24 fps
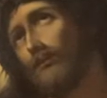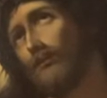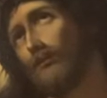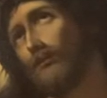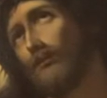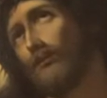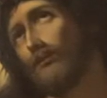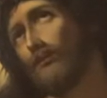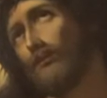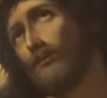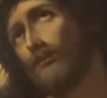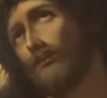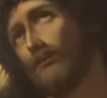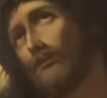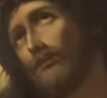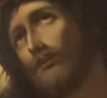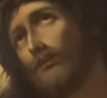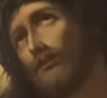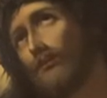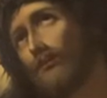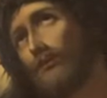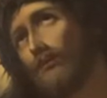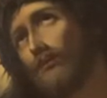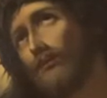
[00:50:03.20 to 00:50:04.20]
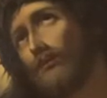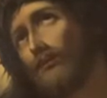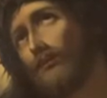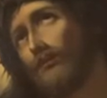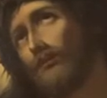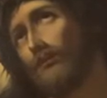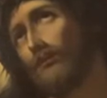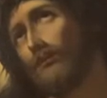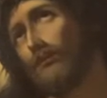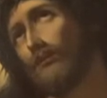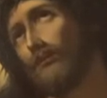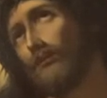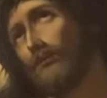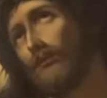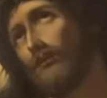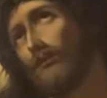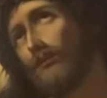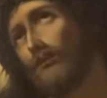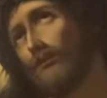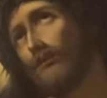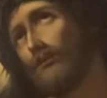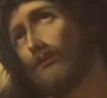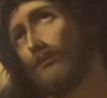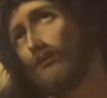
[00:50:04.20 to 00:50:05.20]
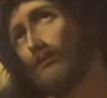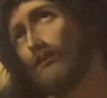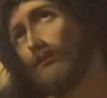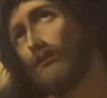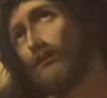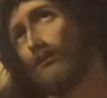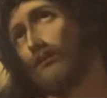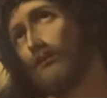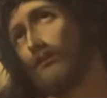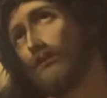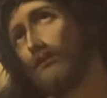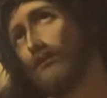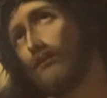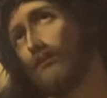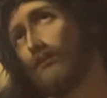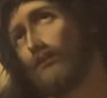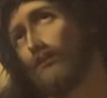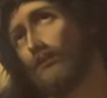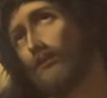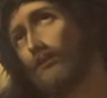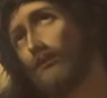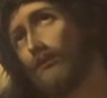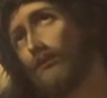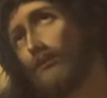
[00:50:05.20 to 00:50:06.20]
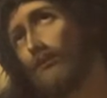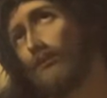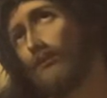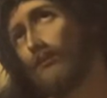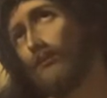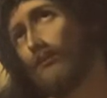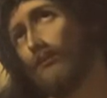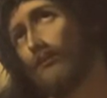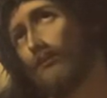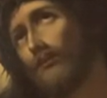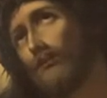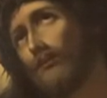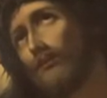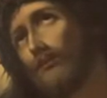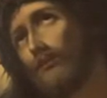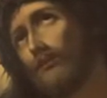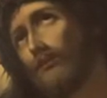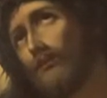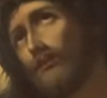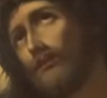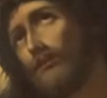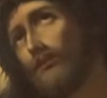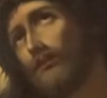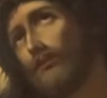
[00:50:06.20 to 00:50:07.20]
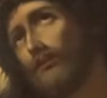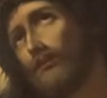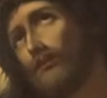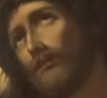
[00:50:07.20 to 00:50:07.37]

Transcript: (silent)